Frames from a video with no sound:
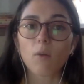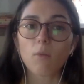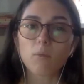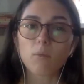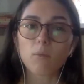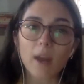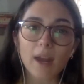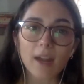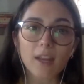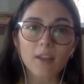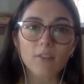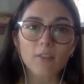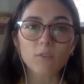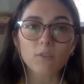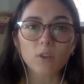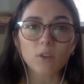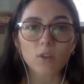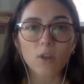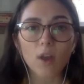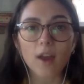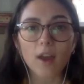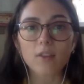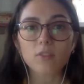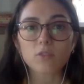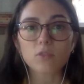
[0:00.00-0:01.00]
ready for
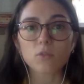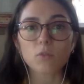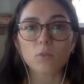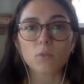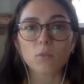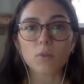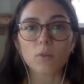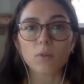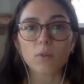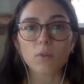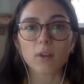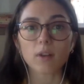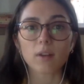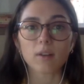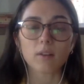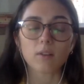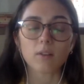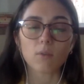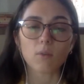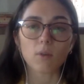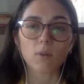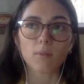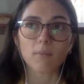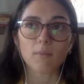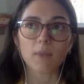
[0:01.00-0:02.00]
law school,
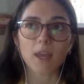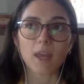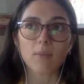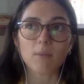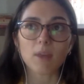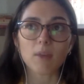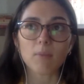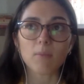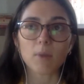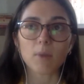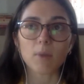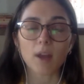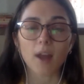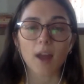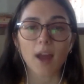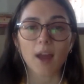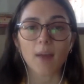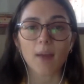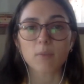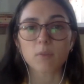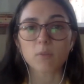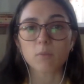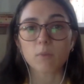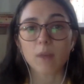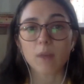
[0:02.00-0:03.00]
or maybe
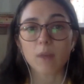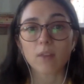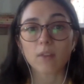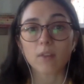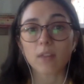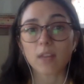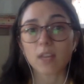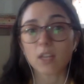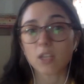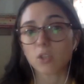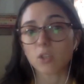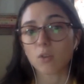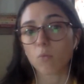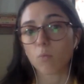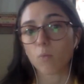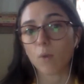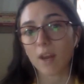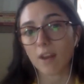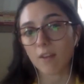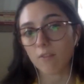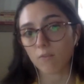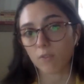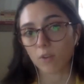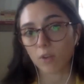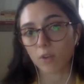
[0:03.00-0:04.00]
perhaps whether they should
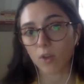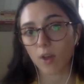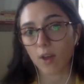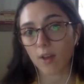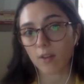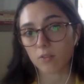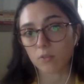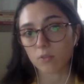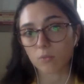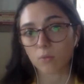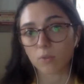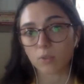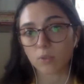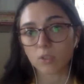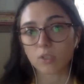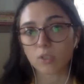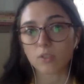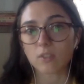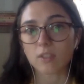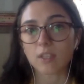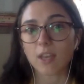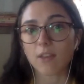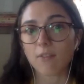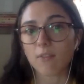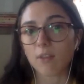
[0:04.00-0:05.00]
wait for law school,
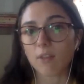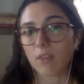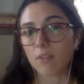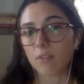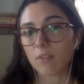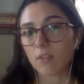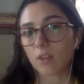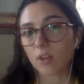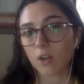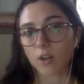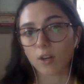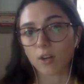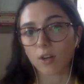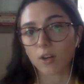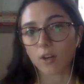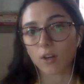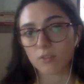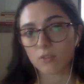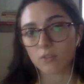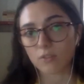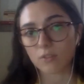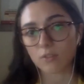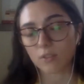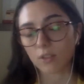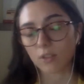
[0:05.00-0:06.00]
just given the
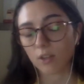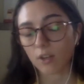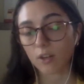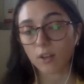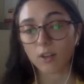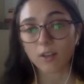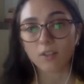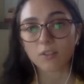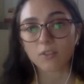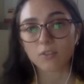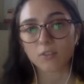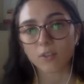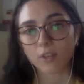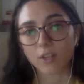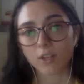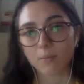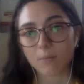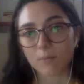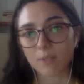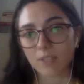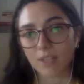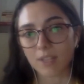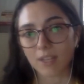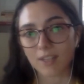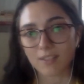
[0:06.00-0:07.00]
current
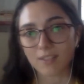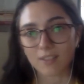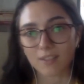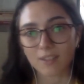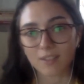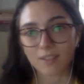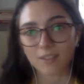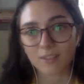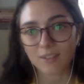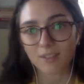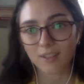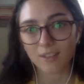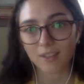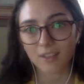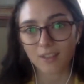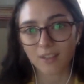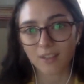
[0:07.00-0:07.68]
circumstances?